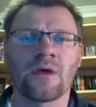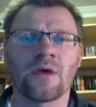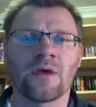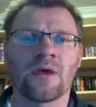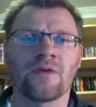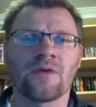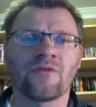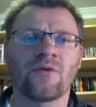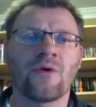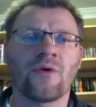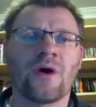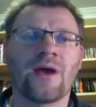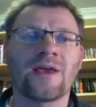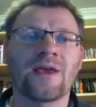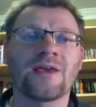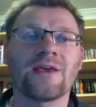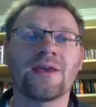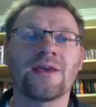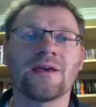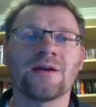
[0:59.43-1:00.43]
So
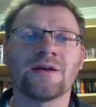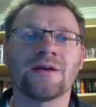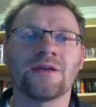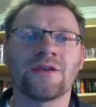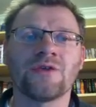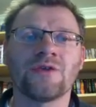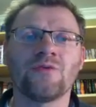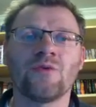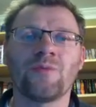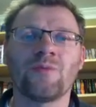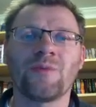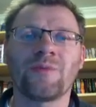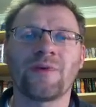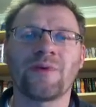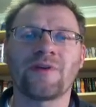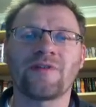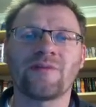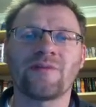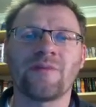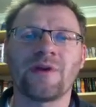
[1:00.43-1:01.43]
i.e., you won't be
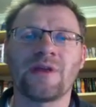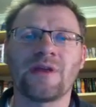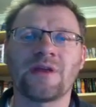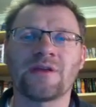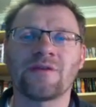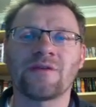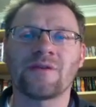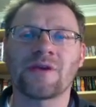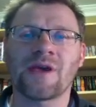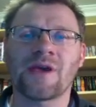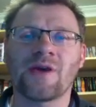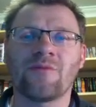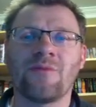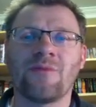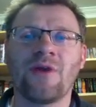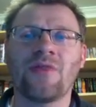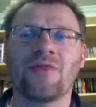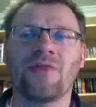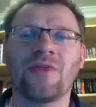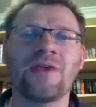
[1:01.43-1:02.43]
placing money into the account
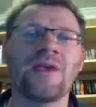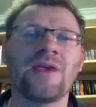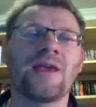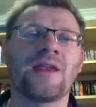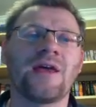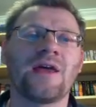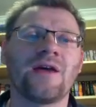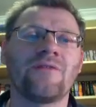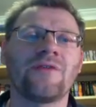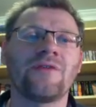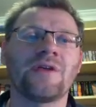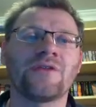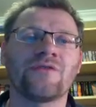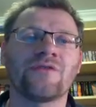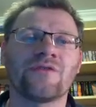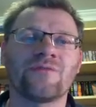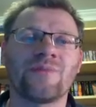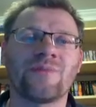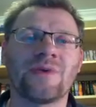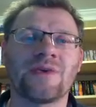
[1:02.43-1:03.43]
monthly and have the
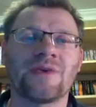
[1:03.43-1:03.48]
interest being